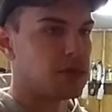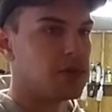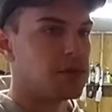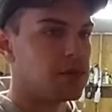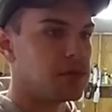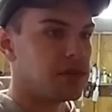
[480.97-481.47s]
with
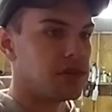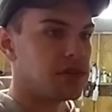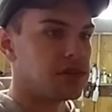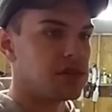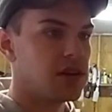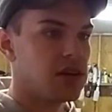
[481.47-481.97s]
people
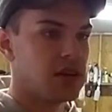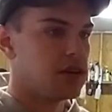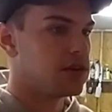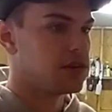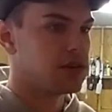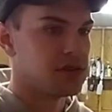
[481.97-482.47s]
because
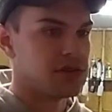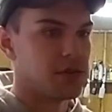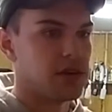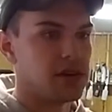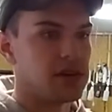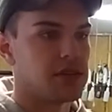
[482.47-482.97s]
you can do just
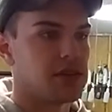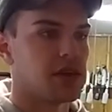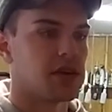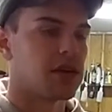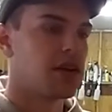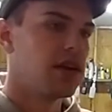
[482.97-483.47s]
about
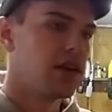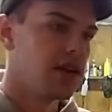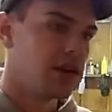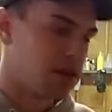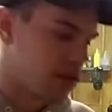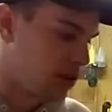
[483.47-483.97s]
anything.
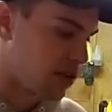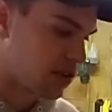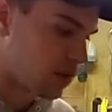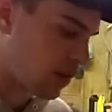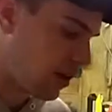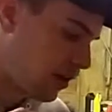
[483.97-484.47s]

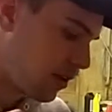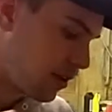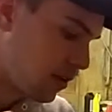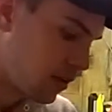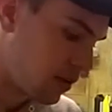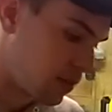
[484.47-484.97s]
It's great
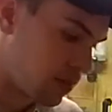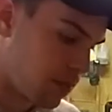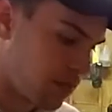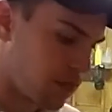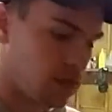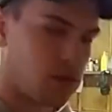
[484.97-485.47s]
at,
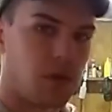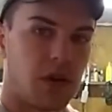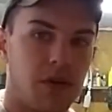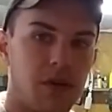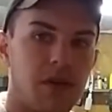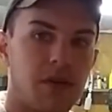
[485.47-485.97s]

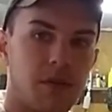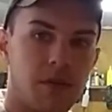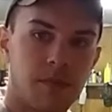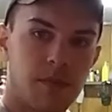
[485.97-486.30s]
welding